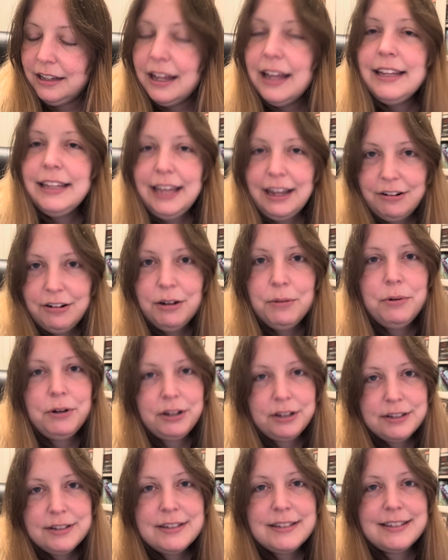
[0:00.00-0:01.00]
Yeah, it
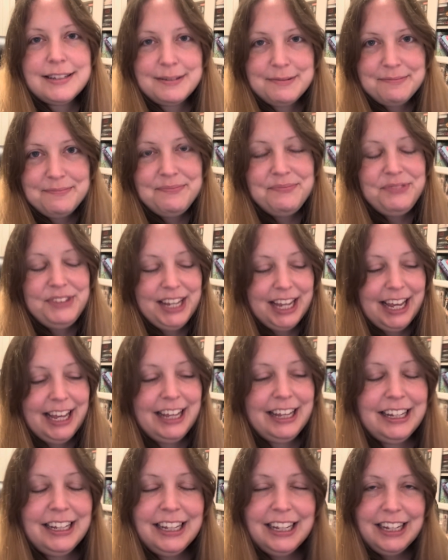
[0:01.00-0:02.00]
was.
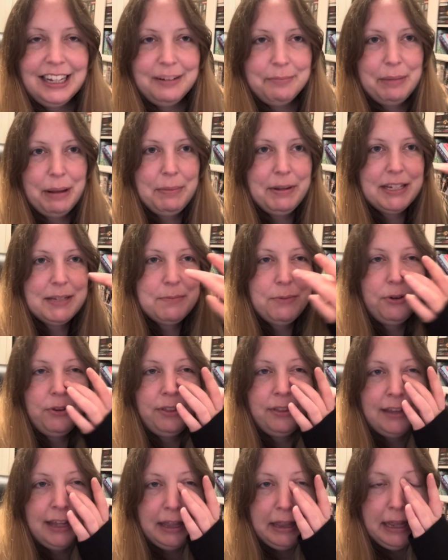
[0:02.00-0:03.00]
Yeah, maybe it's more
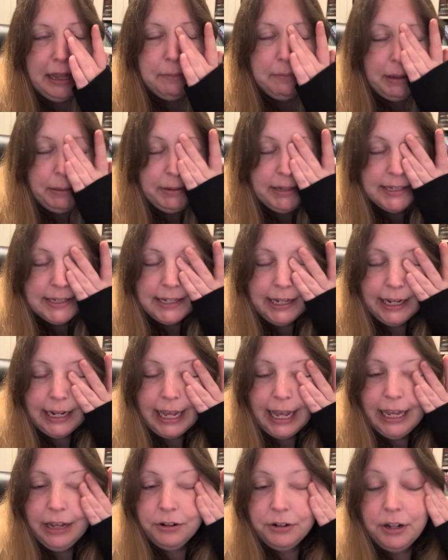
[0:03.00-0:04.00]
than that then. Maybe it's like
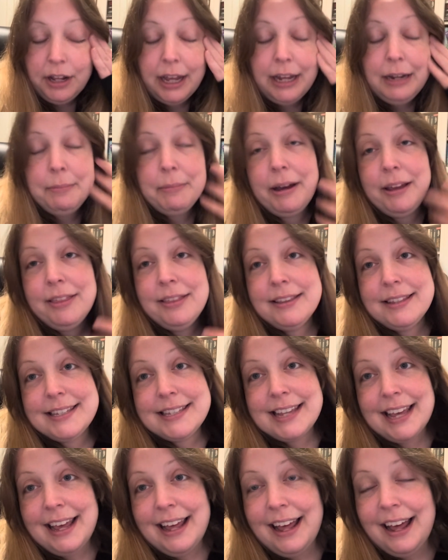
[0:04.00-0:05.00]
8 or 9
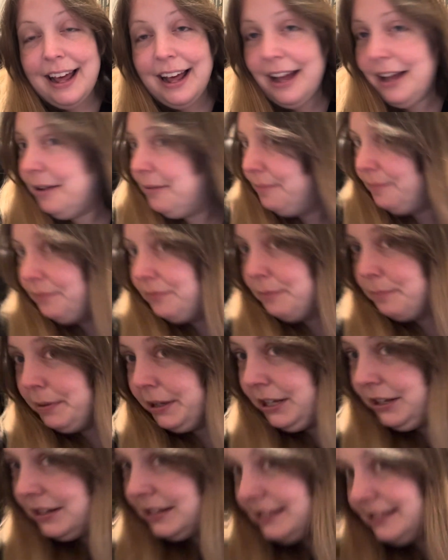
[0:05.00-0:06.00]
months.
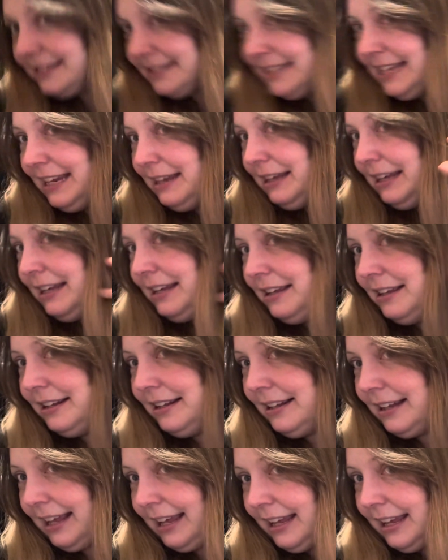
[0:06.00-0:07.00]
But you can see
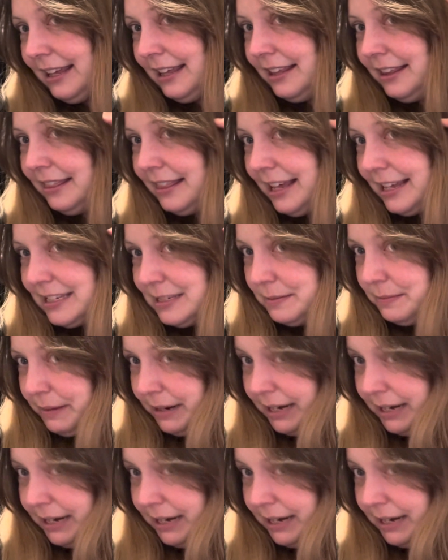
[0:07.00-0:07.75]
like that's my